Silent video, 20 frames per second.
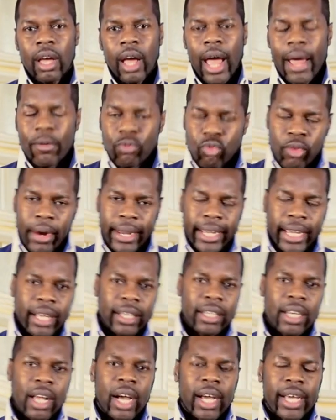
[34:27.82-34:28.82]
and
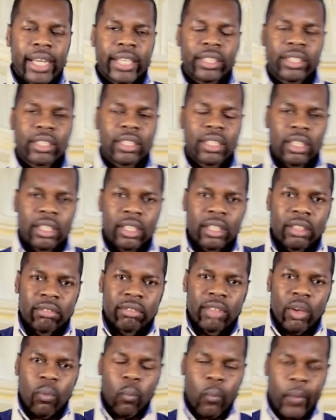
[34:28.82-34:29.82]
recognize
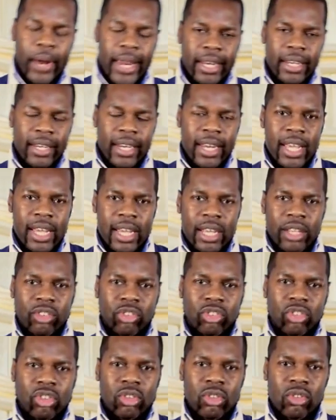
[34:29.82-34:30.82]
that we
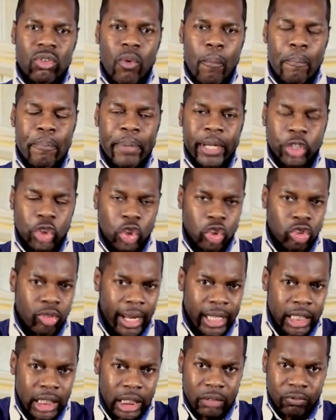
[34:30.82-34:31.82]
need to be
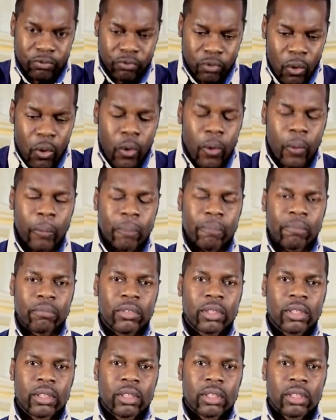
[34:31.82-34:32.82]

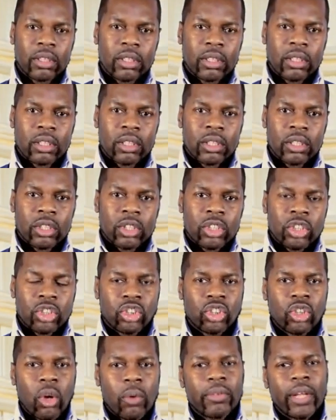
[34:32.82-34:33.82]
transformed
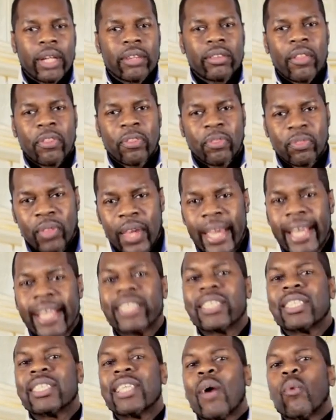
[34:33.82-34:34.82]
so that the
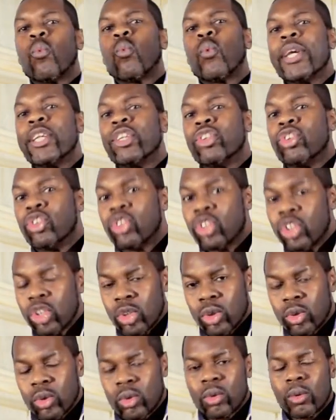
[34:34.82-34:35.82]
things that we
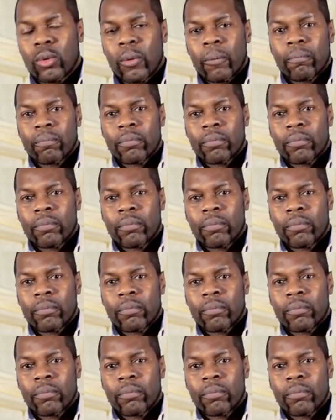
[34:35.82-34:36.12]
do